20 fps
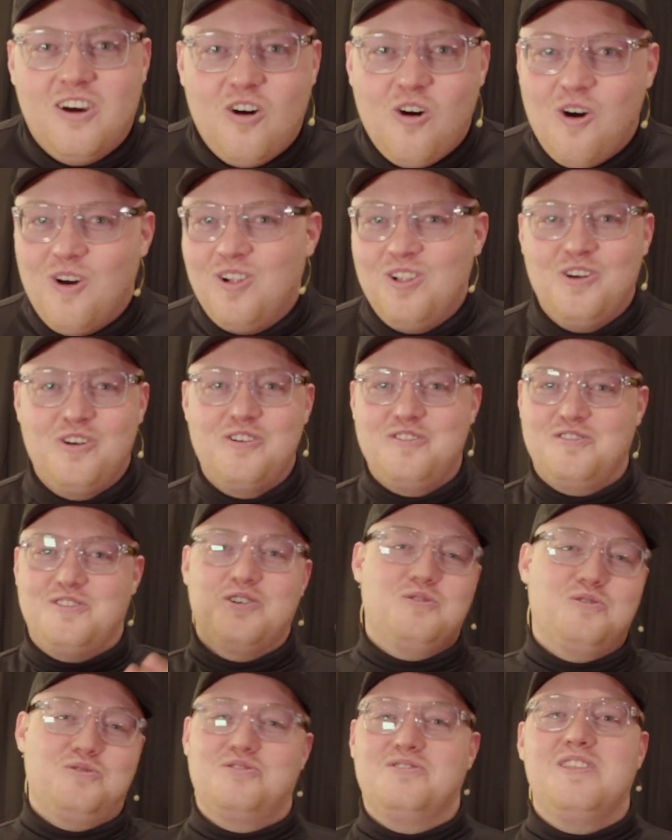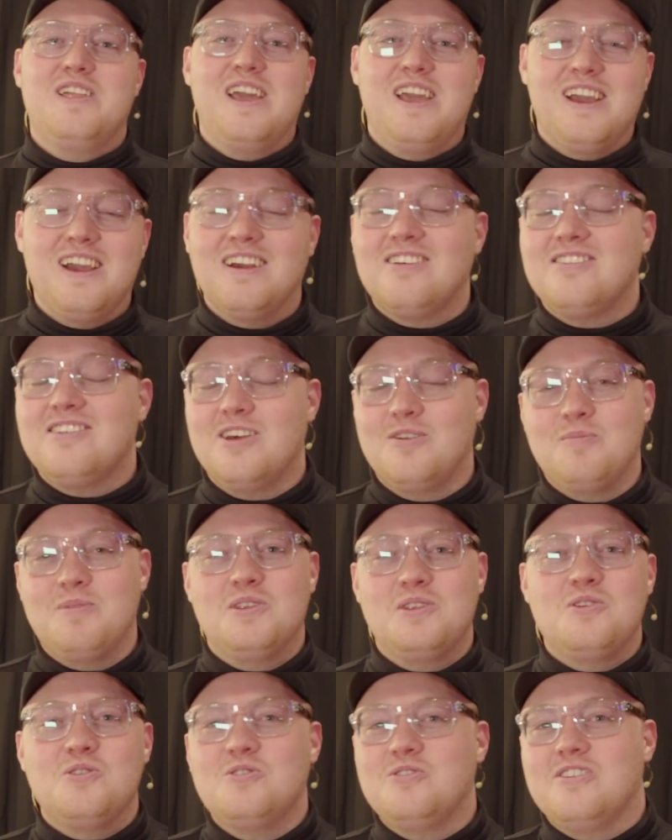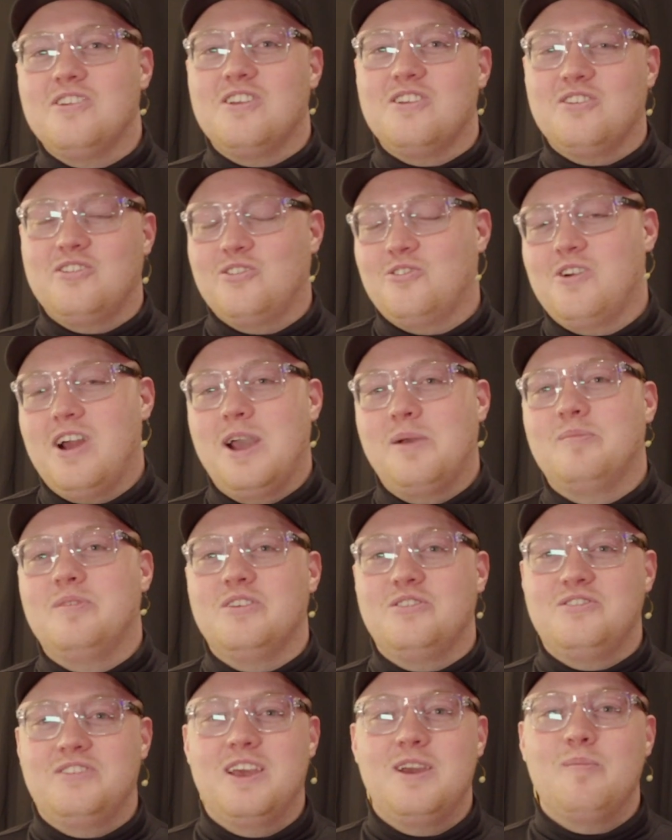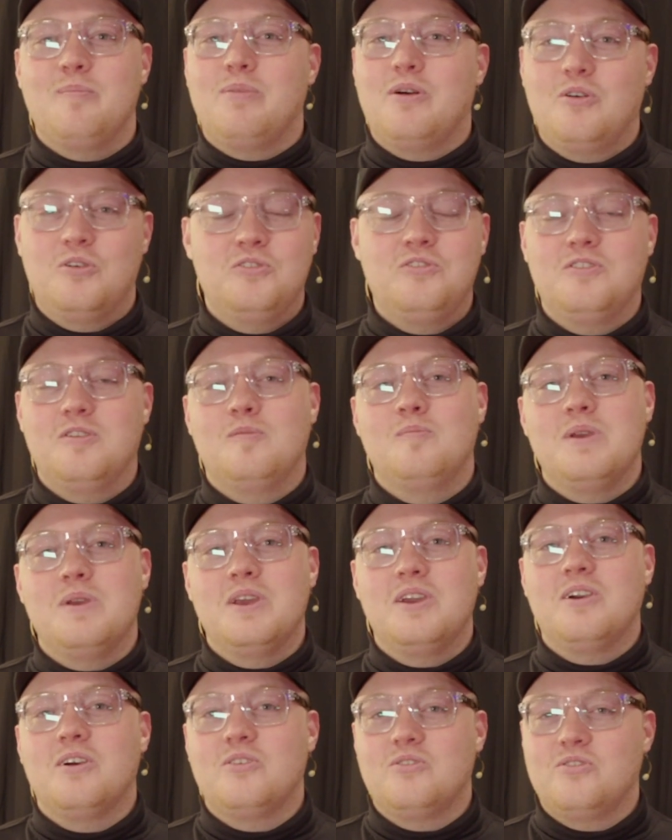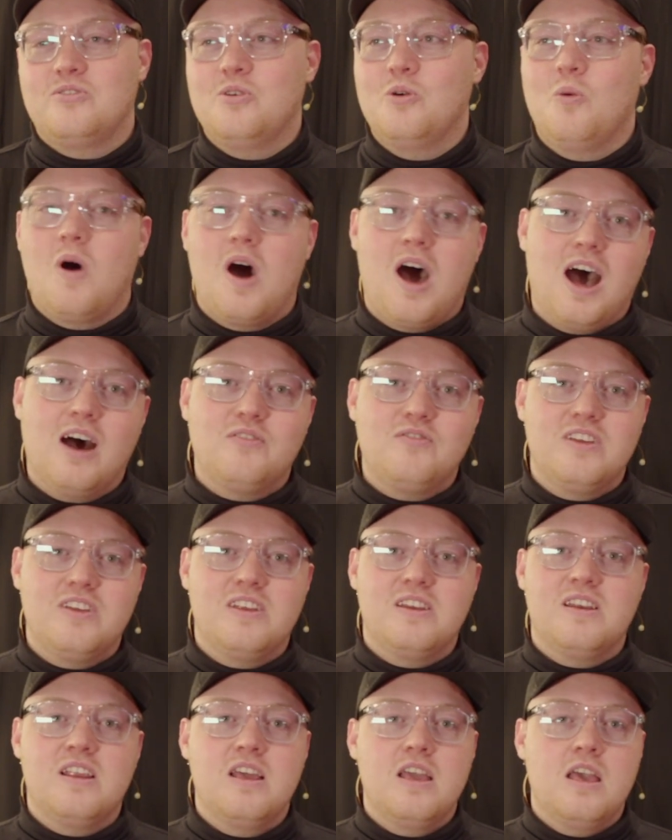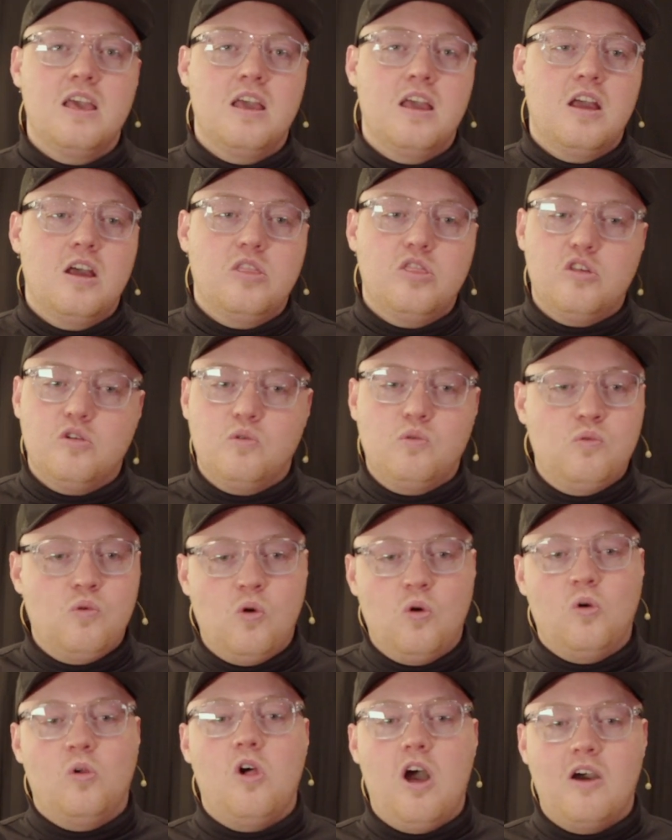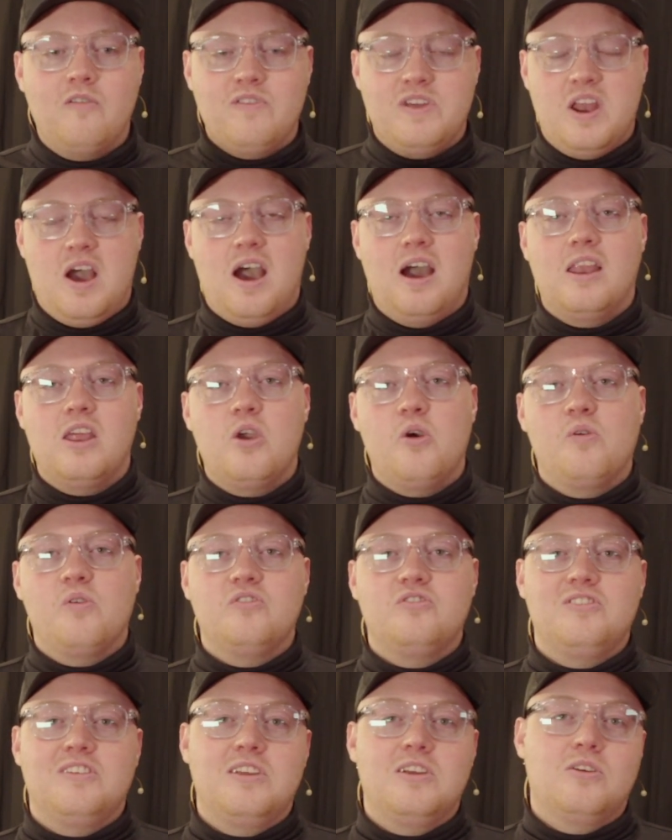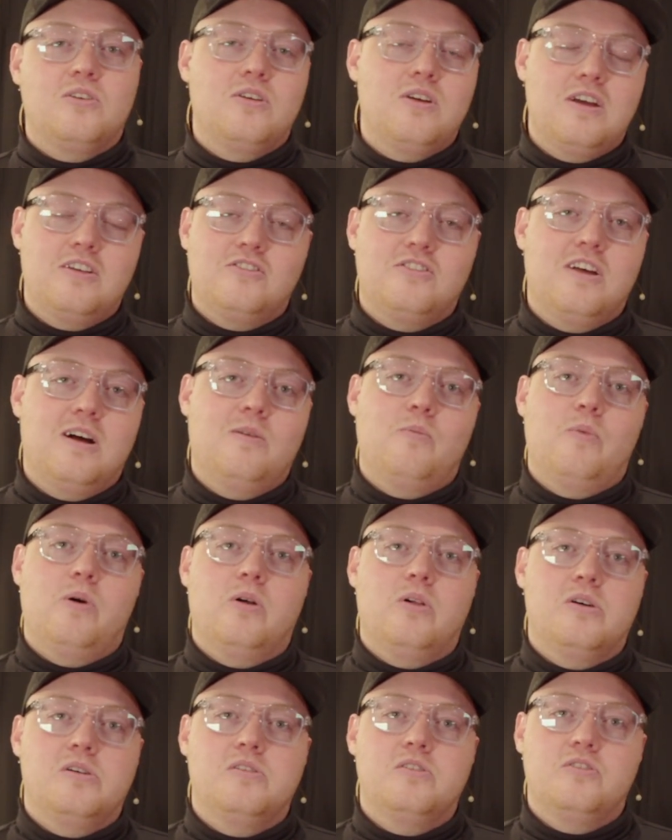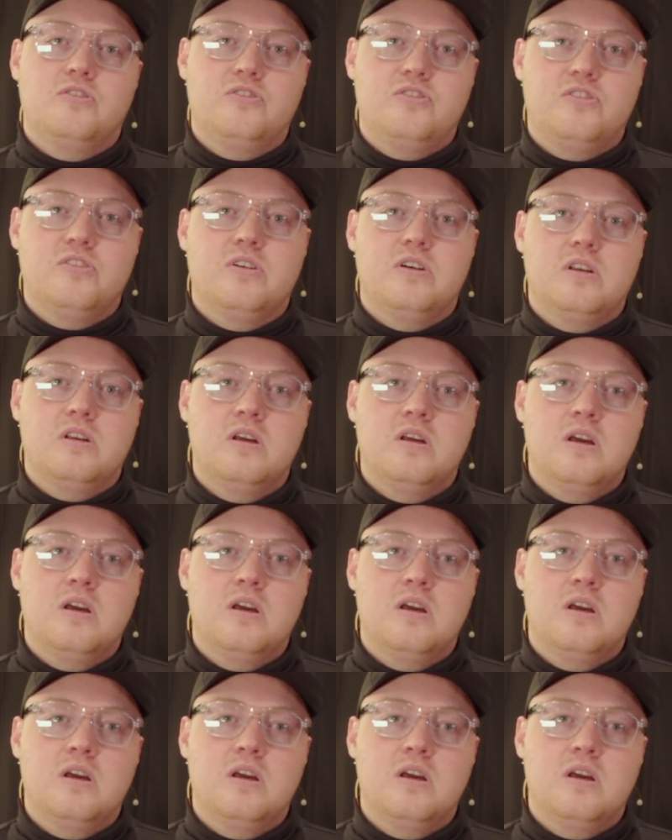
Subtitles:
All of those things have been used to describe the same person because so often the role of an audio engineer is not well understood.